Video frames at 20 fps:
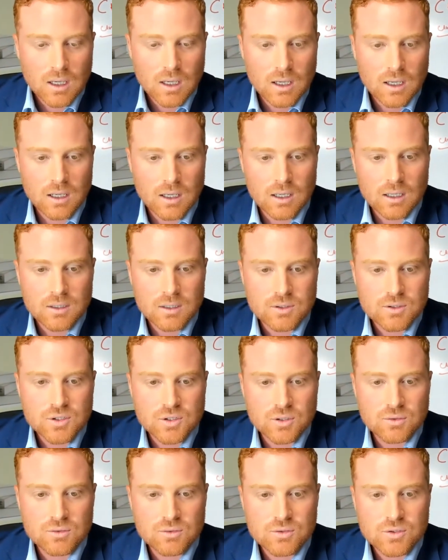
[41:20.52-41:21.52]
Uh,
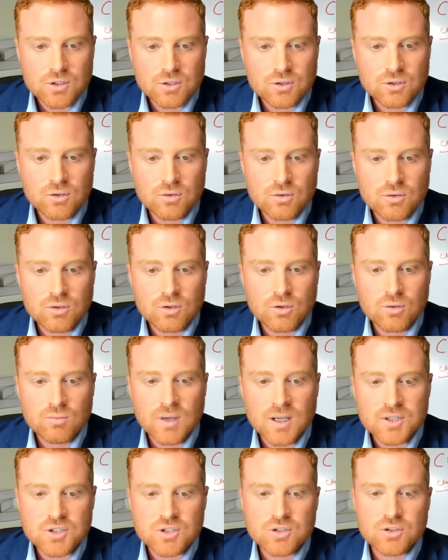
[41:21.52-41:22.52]
so so you, you
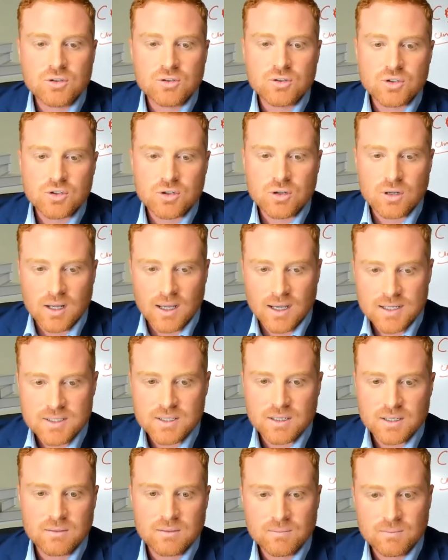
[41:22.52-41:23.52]
must neutralize
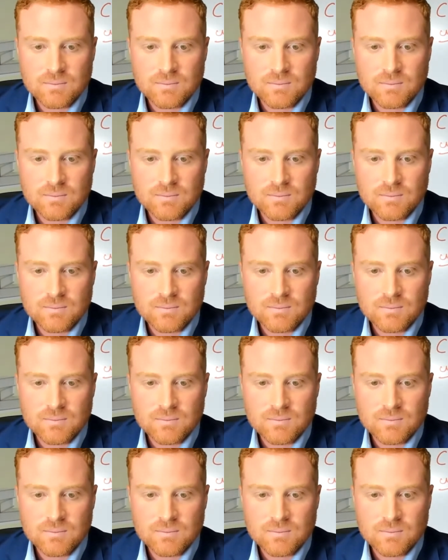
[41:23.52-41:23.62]
it.